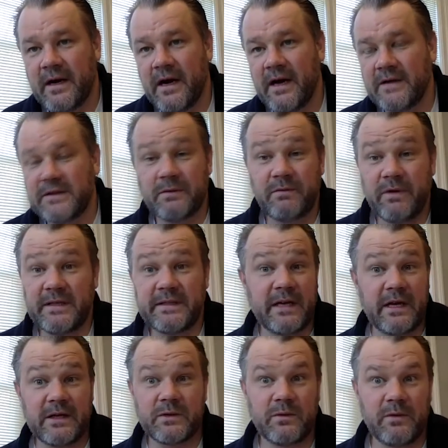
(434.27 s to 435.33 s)
uh, to
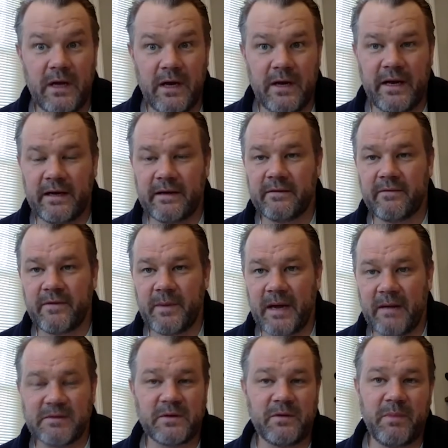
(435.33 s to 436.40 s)
research or learning from
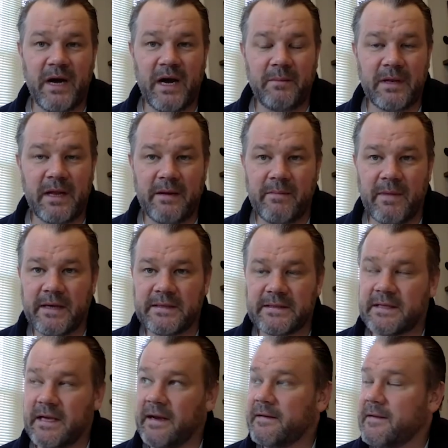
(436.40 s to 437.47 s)
that sort of pipeline
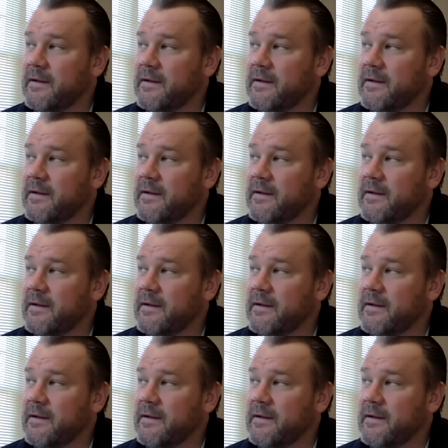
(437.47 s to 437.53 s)
mindset.